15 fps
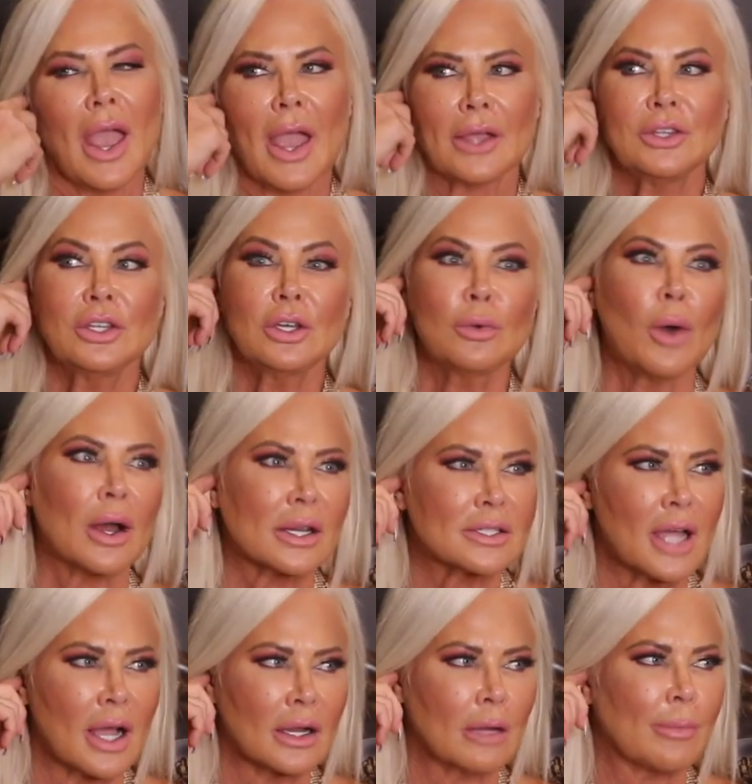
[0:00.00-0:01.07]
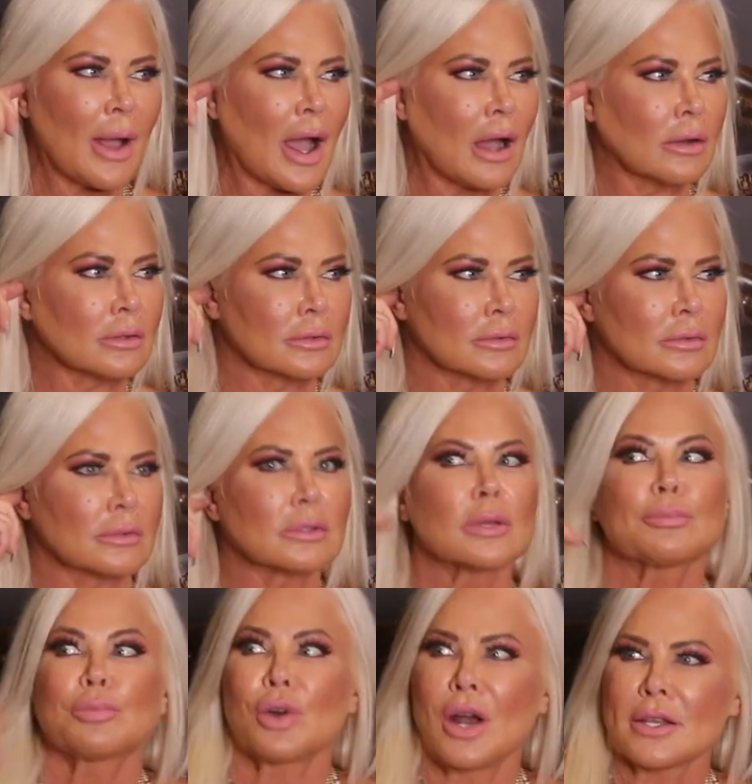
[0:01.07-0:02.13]
and you want to talk about the
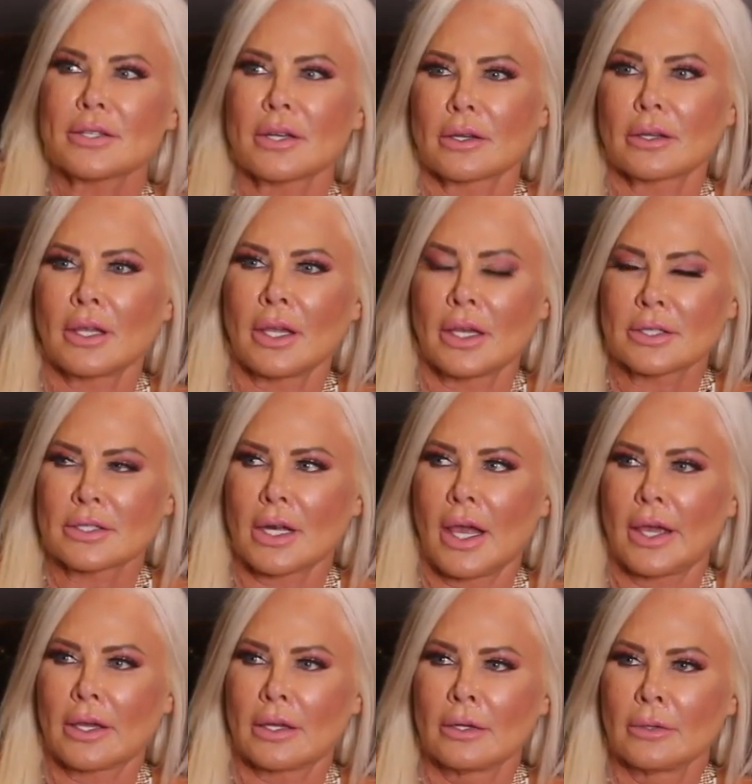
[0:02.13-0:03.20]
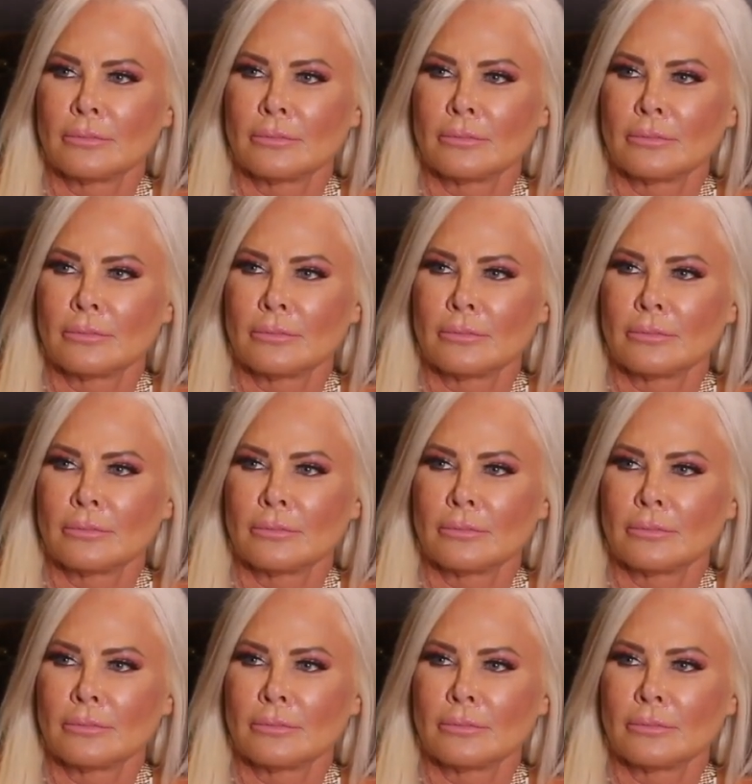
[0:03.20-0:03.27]
present things like